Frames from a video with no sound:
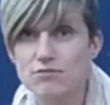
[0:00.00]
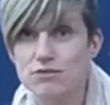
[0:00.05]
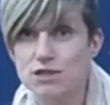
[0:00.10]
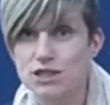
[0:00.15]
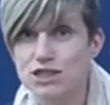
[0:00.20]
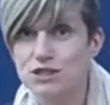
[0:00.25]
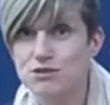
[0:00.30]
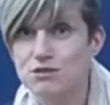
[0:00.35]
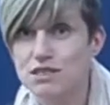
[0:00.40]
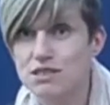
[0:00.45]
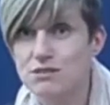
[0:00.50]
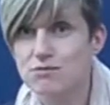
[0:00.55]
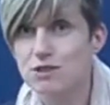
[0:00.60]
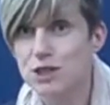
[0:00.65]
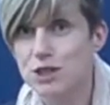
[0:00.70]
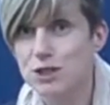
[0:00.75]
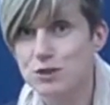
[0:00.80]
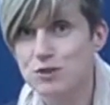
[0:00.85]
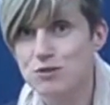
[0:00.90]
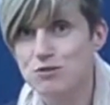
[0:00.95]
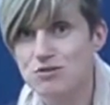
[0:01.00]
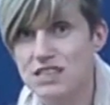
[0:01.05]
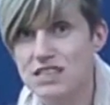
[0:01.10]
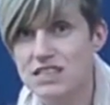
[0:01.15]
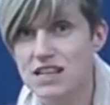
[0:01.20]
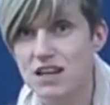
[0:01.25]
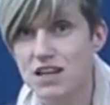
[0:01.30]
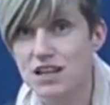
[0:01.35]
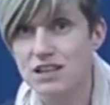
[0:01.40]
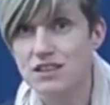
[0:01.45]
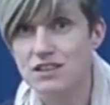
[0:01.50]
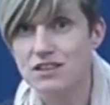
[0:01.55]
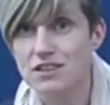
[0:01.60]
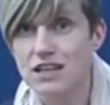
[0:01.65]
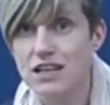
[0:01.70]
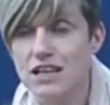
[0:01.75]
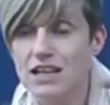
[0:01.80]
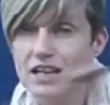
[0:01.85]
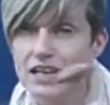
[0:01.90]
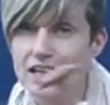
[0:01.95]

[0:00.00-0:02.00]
reduce, reuse, recycle,